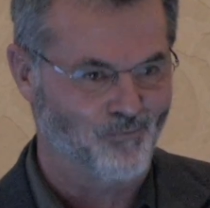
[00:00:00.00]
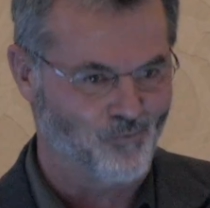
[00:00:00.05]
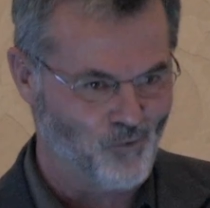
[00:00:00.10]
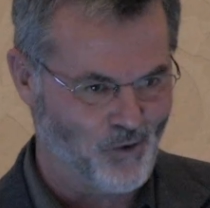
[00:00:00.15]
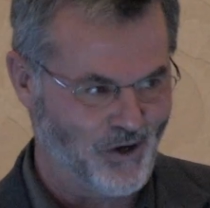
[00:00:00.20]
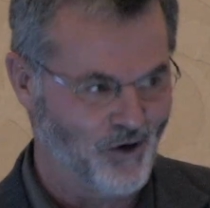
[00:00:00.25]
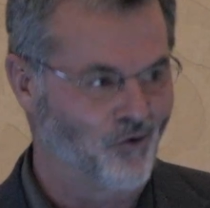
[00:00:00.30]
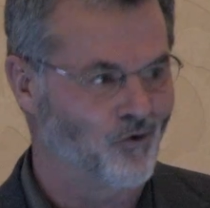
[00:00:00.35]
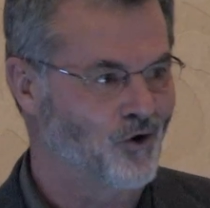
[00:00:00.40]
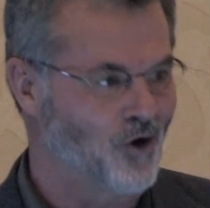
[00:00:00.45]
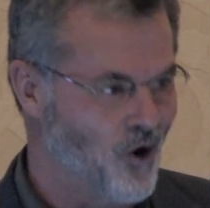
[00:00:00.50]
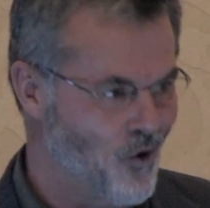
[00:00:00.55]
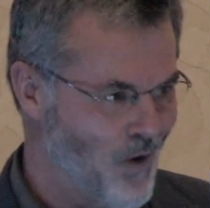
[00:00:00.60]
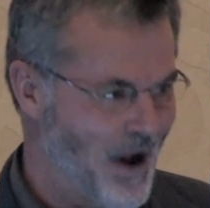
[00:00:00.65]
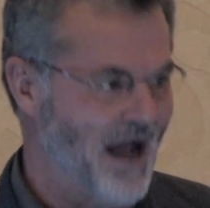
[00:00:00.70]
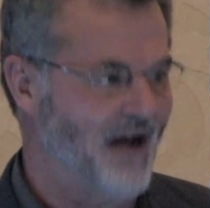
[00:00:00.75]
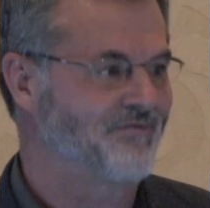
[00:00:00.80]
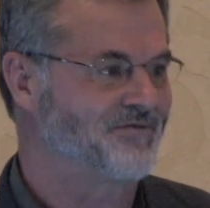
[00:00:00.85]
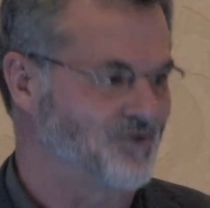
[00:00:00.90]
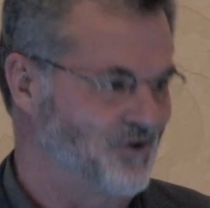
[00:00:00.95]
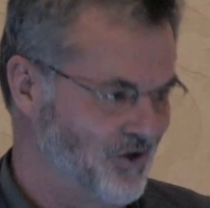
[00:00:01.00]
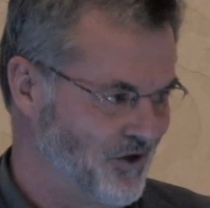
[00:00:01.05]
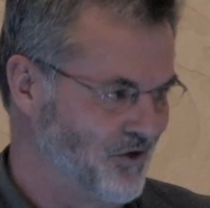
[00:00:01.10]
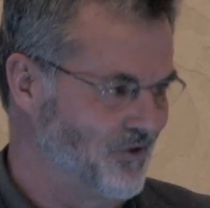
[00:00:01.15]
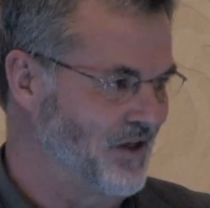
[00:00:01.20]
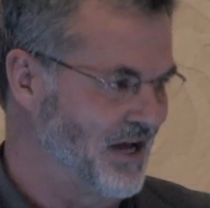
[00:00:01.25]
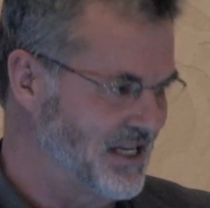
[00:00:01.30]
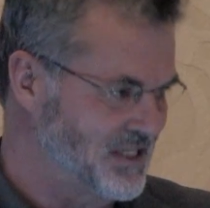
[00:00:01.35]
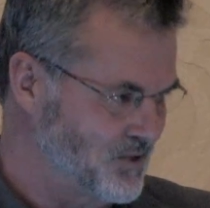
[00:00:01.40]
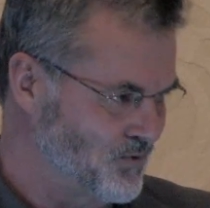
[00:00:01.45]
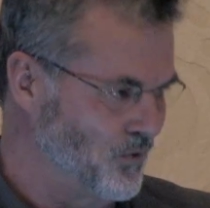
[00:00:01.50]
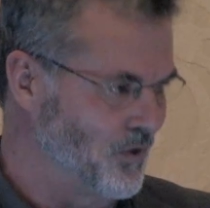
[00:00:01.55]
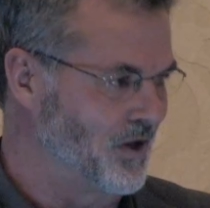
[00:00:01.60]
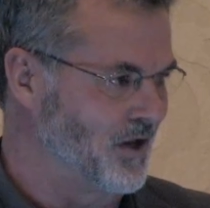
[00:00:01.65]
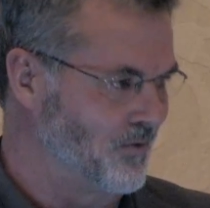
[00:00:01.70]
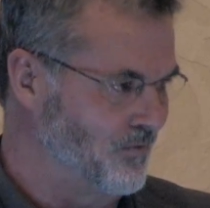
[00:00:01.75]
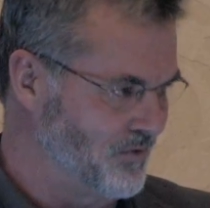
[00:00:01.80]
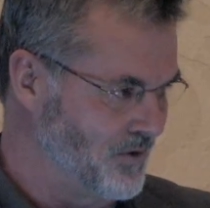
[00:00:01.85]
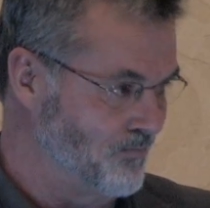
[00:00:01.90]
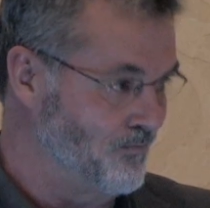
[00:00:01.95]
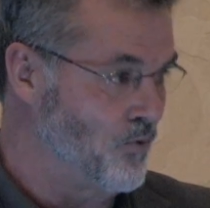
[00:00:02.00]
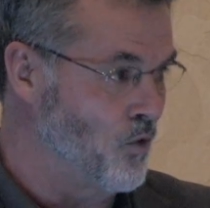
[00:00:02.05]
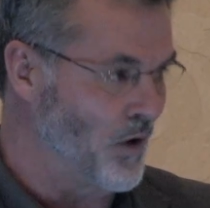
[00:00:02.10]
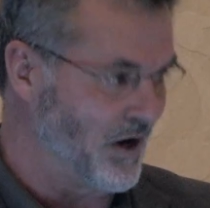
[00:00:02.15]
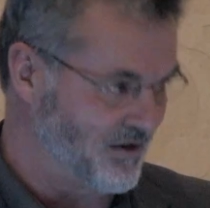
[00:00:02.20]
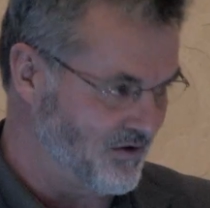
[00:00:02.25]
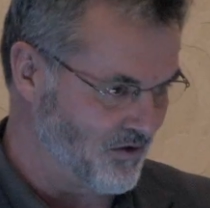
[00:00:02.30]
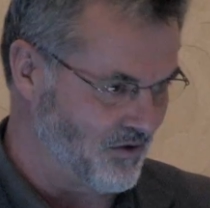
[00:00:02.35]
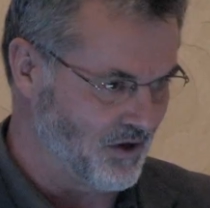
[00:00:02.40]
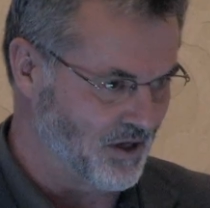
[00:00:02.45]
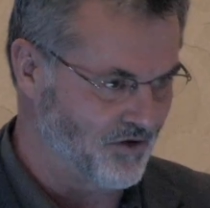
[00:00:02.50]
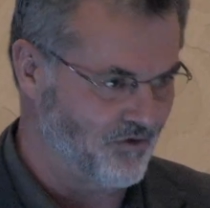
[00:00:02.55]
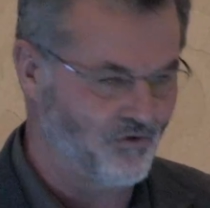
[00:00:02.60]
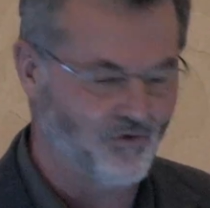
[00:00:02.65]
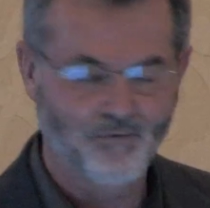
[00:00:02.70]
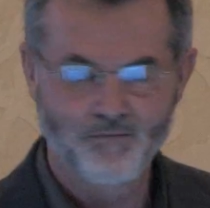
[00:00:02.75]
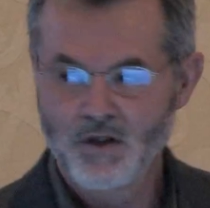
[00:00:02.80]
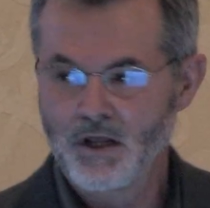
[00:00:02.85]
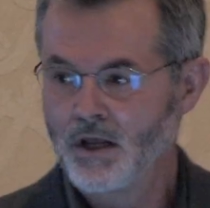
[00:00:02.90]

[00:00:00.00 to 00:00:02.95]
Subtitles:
will go after you. That's really the point of this.